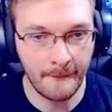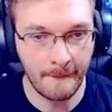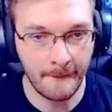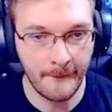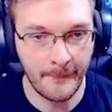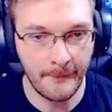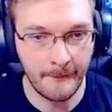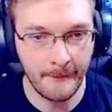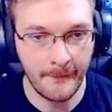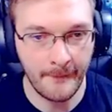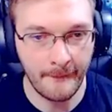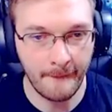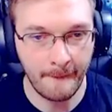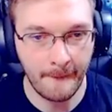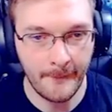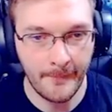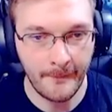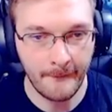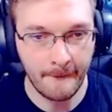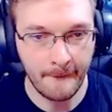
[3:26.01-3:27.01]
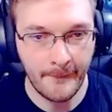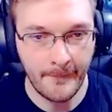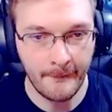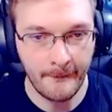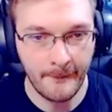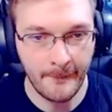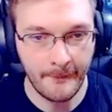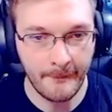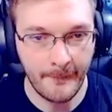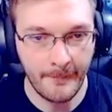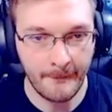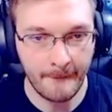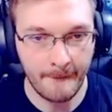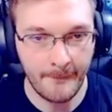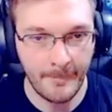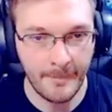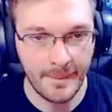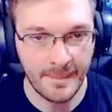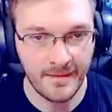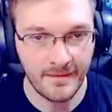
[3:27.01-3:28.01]
Because when you're at that late game,
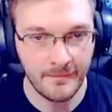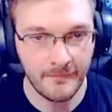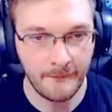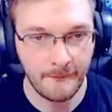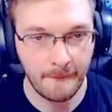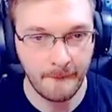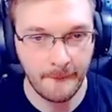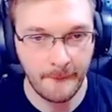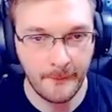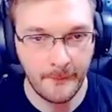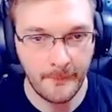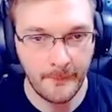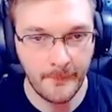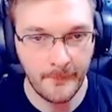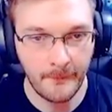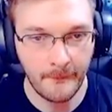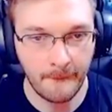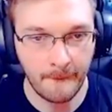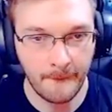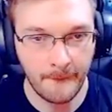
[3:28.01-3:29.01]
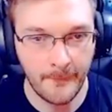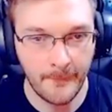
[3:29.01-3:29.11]
most people are down to like